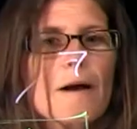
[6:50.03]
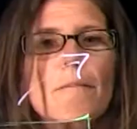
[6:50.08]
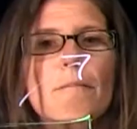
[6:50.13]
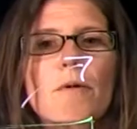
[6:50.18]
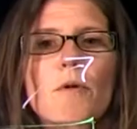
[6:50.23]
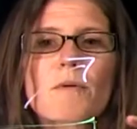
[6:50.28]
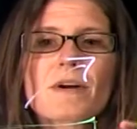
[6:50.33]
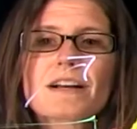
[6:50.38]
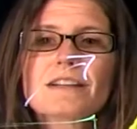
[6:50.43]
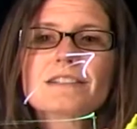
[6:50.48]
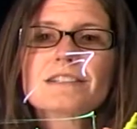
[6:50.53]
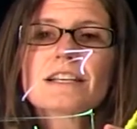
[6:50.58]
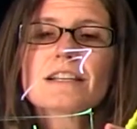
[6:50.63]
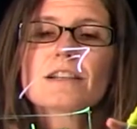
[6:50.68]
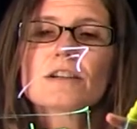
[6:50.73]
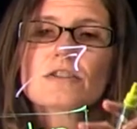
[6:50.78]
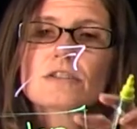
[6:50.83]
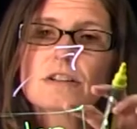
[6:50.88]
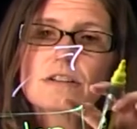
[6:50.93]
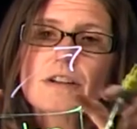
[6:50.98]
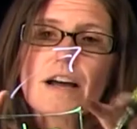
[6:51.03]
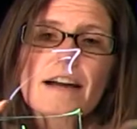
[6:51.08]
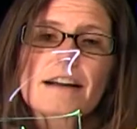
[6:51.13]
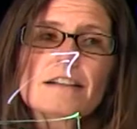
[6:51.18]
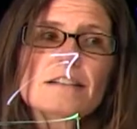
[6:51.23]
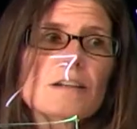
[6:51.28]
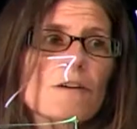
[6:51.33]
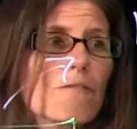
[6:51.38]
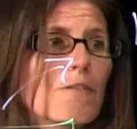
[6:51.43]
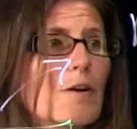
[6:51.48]
But we can see there's a lot
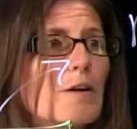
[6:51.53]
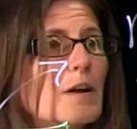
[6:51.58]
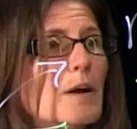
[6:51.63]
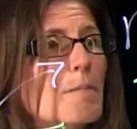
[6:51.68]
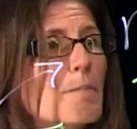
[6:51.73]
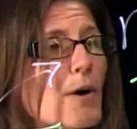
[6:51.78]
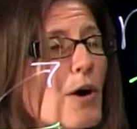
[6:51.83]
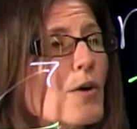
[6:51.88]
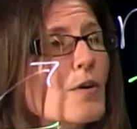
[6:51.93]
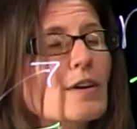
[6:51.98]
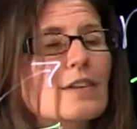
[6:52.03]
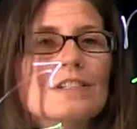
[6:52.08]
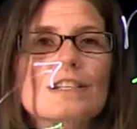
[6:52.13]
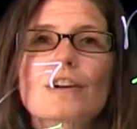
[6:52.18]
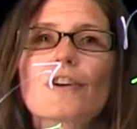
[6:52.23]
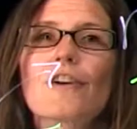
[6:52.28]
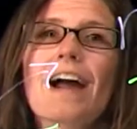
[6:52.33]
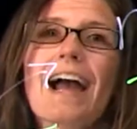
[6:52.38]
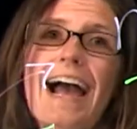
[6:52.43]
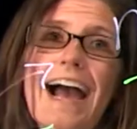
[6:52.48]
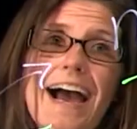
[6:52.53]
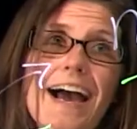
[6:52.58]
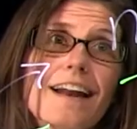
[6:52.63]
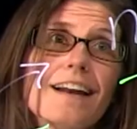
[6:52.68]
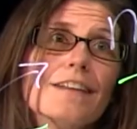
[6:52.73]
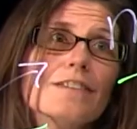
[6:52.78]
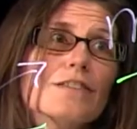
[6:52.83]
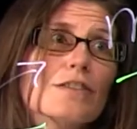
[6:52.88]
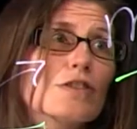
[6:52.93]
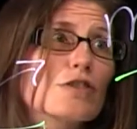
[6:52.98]
of different components that are
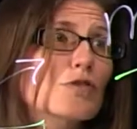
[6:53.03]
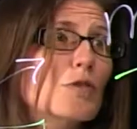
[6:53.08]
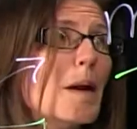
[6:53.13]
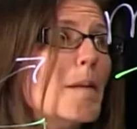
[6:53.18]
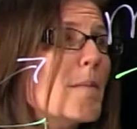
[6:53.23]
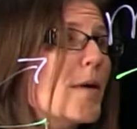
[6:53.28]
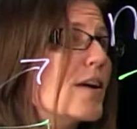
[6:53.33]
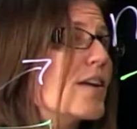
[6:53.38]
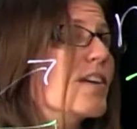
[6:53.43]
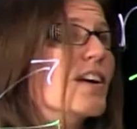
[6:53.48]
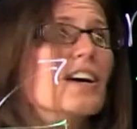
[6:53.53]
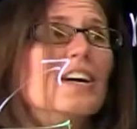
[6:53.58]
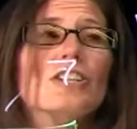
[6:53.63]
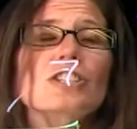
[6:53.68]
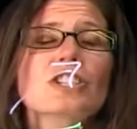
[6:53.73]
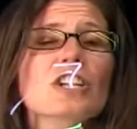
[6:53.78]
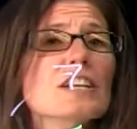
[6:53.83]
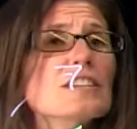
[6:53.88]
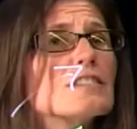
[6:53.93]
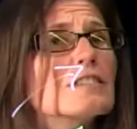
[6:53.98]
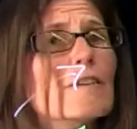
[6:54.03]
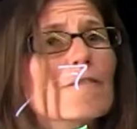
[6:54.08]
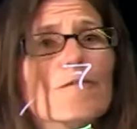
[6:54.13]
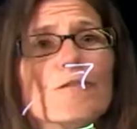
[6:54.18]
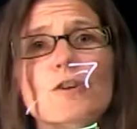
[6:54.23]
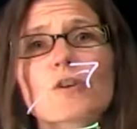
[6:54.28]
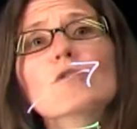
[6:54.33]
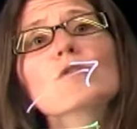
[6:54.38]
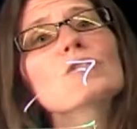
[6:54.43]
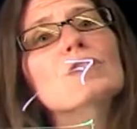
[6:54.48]
added to the Schramm model just a
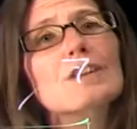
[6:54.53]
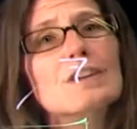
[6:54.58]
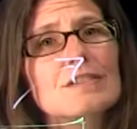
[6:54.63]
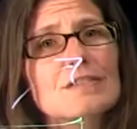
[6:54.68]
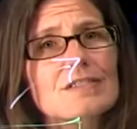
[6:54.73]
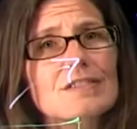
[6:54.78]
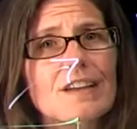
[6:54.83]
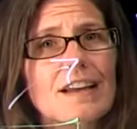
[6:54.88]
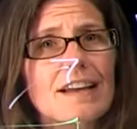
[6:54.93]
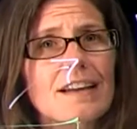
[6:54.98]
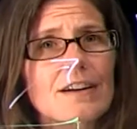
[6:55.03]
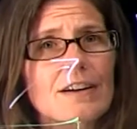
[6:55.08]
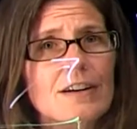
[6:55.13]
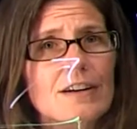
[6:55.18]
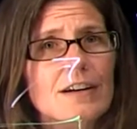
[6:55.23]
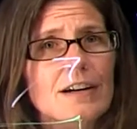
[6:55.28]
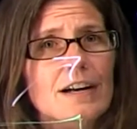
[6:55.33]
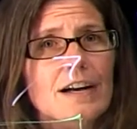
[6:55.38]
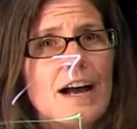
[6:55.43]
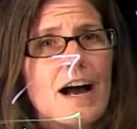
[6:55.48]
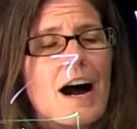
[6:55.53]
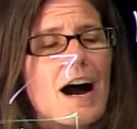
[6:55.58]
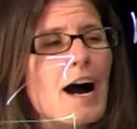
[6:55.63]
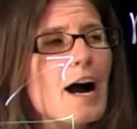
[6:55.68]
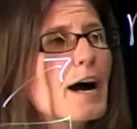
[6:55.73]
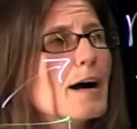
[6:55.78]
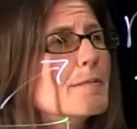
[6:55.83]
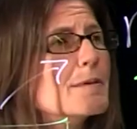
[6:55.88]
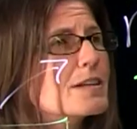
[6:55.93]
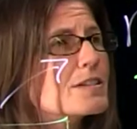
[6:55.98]
few years later.
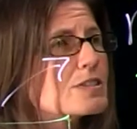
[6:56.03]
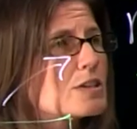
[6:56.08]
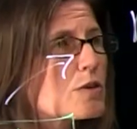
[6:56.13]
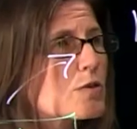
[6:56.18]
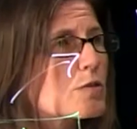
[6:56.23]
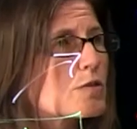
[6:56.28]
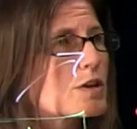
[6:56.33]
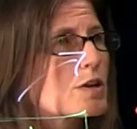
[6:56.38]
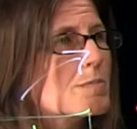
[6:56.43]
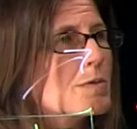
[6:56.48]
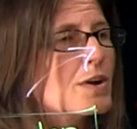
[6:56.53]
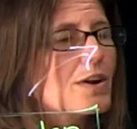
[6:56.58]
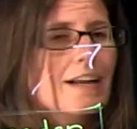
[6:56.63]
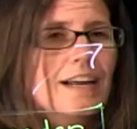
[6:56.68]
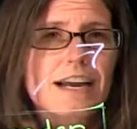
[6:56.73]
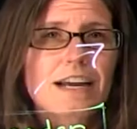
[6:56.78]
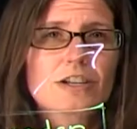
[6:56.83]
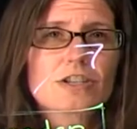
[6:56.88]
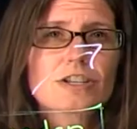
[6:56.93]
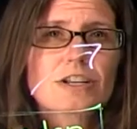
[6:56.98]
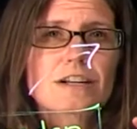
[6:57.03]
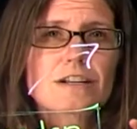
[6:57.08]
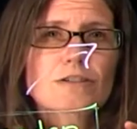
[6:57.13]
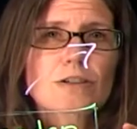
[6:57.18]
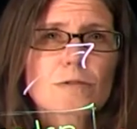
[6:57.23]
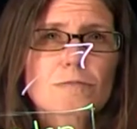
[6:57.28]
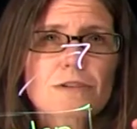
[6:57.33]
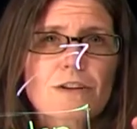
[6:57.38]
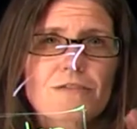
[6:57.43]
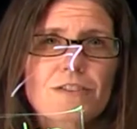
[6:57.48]
And so communication, in
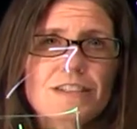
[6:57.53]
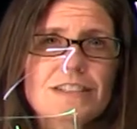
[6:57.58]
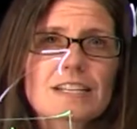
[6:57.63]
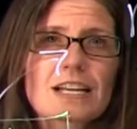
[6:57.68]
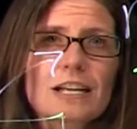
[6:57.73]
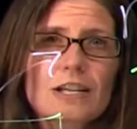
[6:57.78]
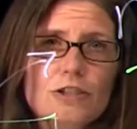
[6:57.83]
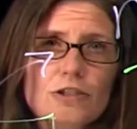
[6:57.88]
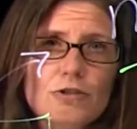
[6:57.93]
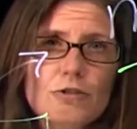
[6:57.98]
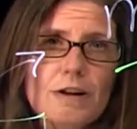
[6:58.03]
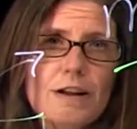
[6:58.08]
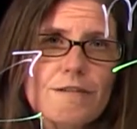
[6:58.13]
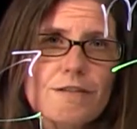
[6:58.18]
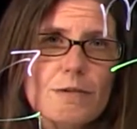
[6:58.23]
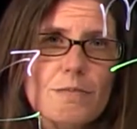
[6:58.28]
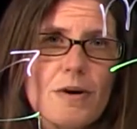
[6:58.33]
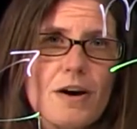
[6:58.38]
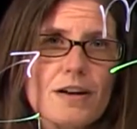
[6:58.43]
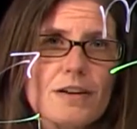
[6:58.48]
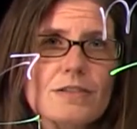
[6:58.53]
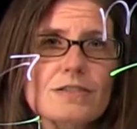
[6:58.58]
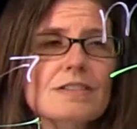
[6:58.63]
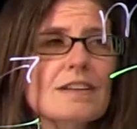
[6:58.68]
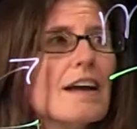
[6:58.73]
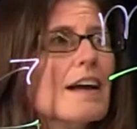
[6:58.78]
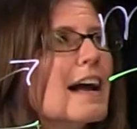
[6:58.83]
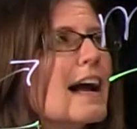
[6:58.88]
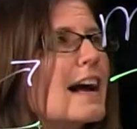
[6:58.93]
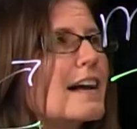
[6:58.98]
terms of its history of the models,
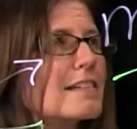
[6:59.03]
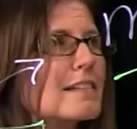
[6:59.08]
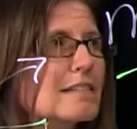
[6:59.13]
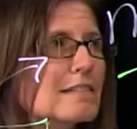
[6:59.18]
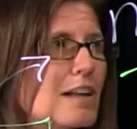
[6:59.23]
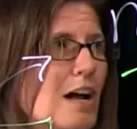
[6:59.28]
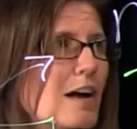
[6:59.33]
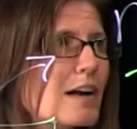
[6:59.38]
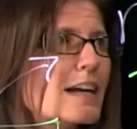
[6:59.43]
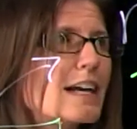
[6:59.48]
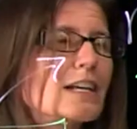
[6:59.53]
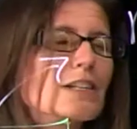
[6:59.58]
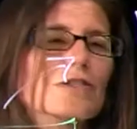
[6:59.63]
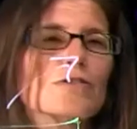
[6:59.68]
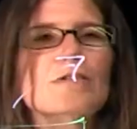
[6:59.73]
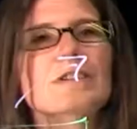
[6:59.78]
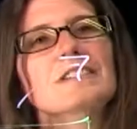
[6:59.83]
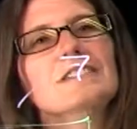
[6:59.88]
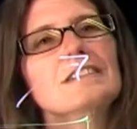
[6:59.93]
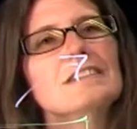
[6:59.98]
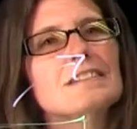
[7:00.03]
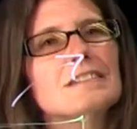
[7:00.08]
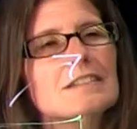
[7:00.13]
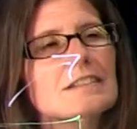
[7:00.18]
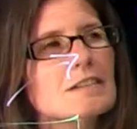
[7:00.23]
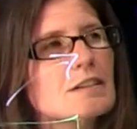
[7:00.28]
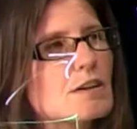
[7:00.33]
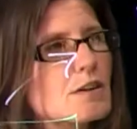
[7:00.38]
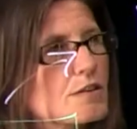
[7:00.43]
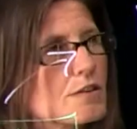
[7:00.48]
has a long history since,
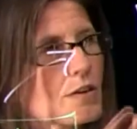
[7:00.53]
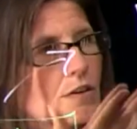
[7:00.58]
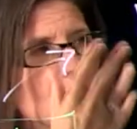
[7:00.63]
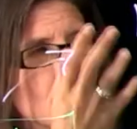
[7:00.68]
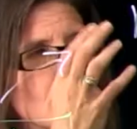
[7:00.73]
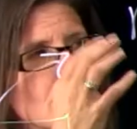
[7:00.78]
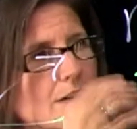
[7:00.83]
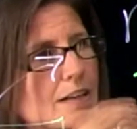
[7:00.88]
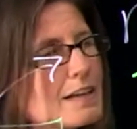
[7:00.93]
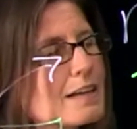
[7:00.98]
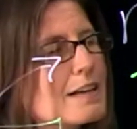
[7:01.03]
the early